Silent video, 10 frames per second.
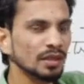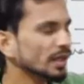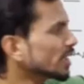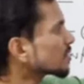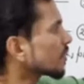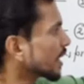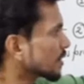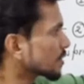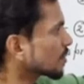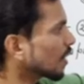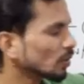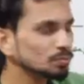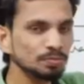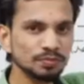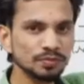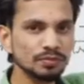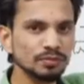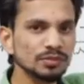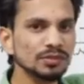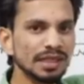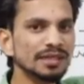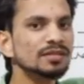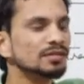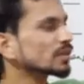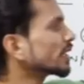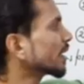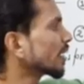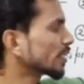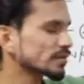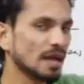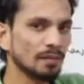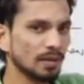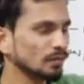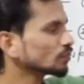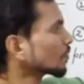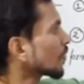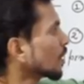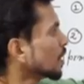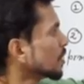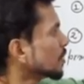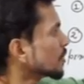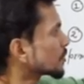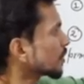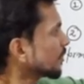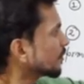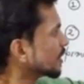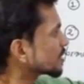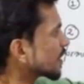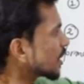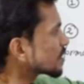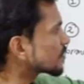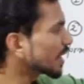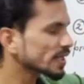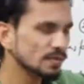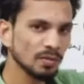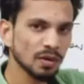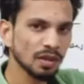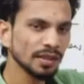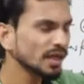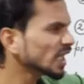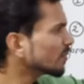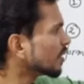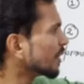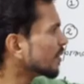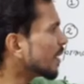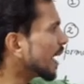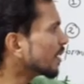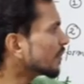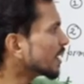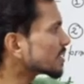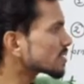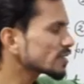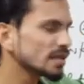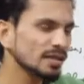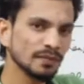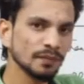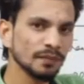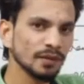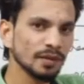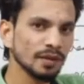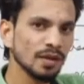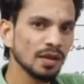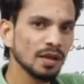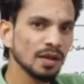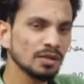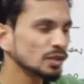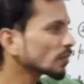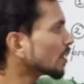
is very small, let's take an example. So if this value is very small, then it will be divided by c, so it